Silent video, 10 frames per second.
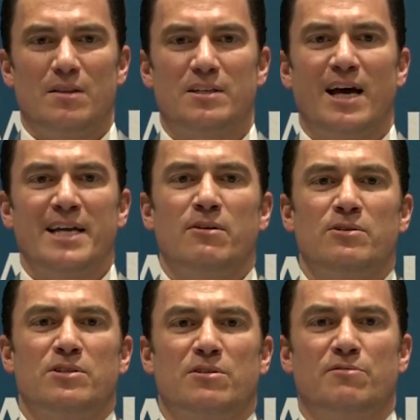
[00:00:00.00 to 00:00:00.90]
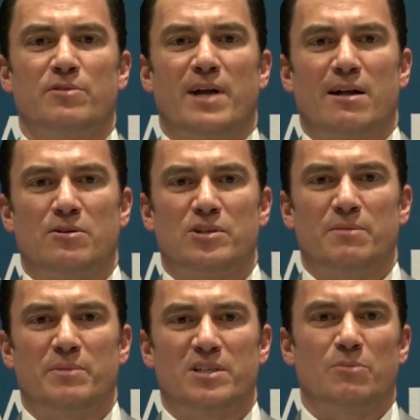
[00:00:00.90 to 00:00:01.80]
The diagnosis of food allergy
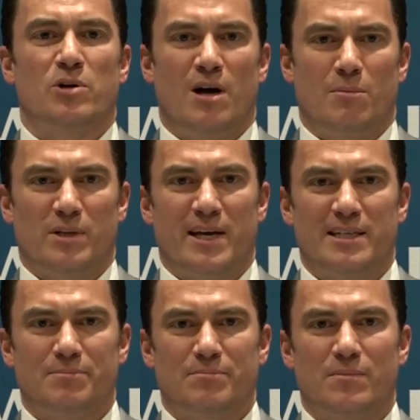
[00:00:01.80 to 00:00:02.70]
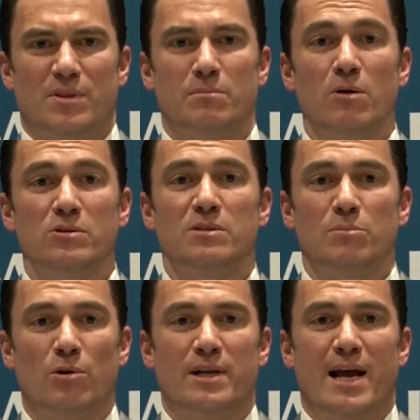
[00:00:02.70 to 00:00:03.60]
can be somewhat complicated. The most
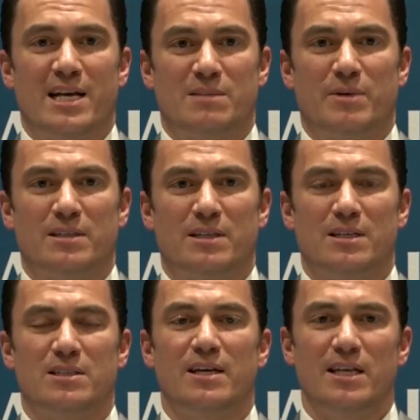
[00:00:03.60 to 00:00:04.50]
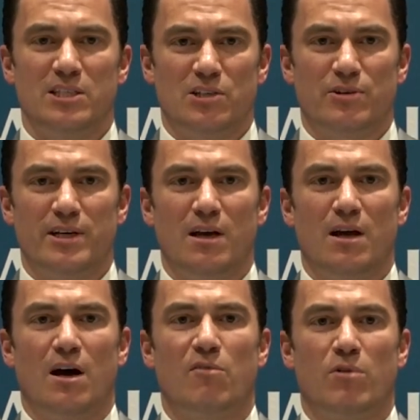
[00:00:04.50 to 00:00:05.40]
important aspect is the history
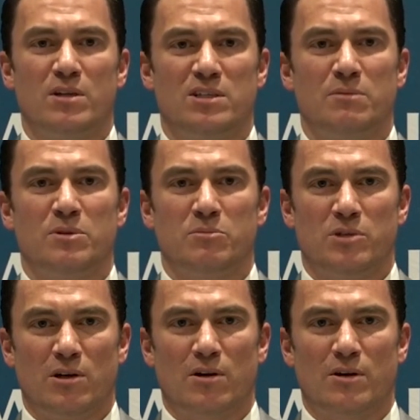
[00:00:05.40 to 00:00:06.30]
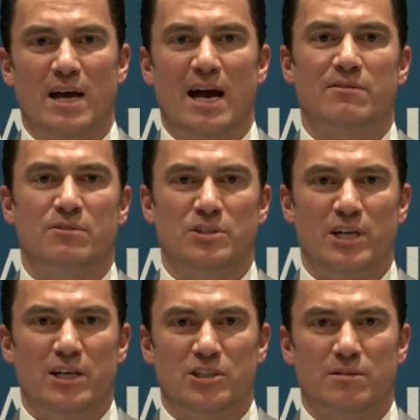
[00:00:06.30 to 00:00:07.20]
of what symptoms occurred after
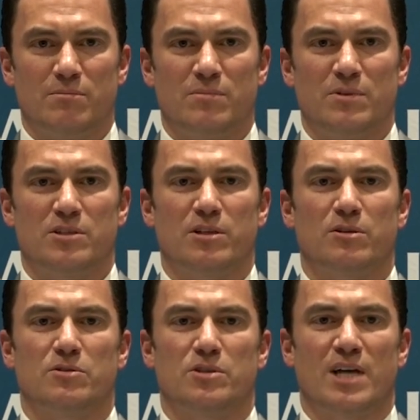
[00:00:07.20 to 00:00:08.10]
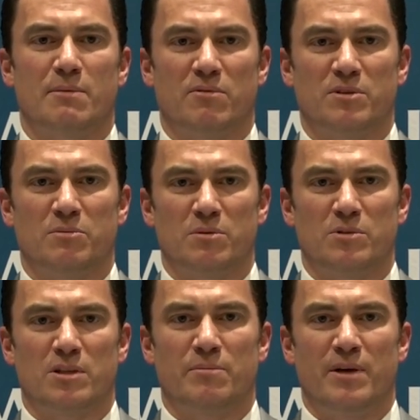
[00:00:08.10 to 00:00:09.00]
ingestion. This includes the type of symptoms
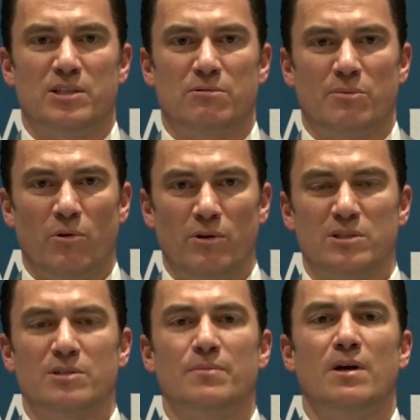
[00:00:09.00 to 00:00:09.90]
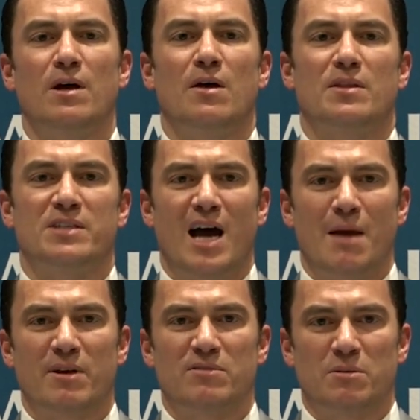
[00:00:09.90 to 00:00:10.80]
that the patient reports, the
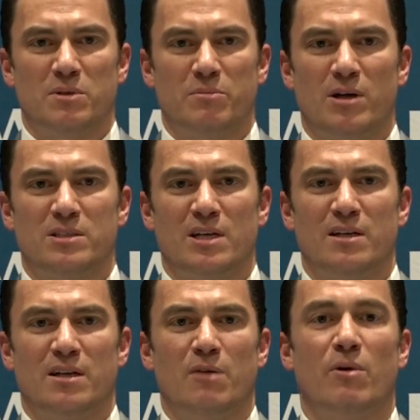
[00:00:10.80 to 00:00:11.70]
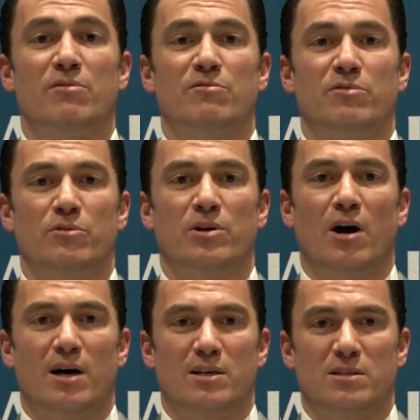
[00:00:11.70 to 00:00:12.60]
timing of symptom onset, and what food
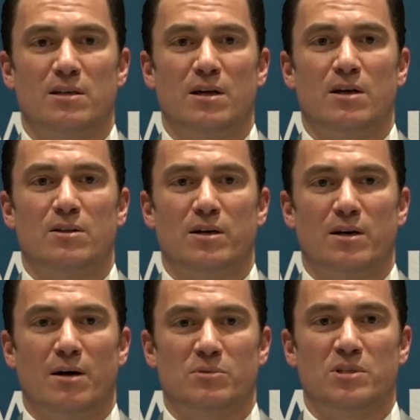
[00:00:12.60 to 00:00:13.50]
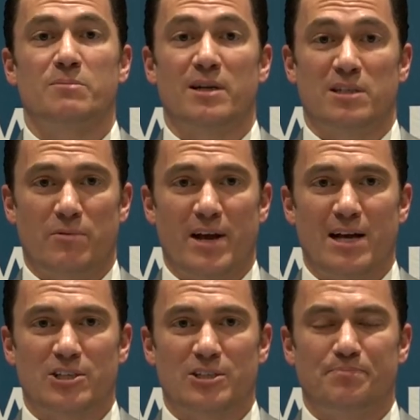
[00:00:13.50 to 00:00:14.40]
caused the suspected
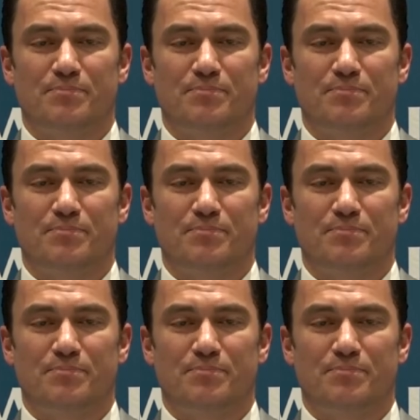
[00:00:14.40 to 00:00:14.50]
reaction.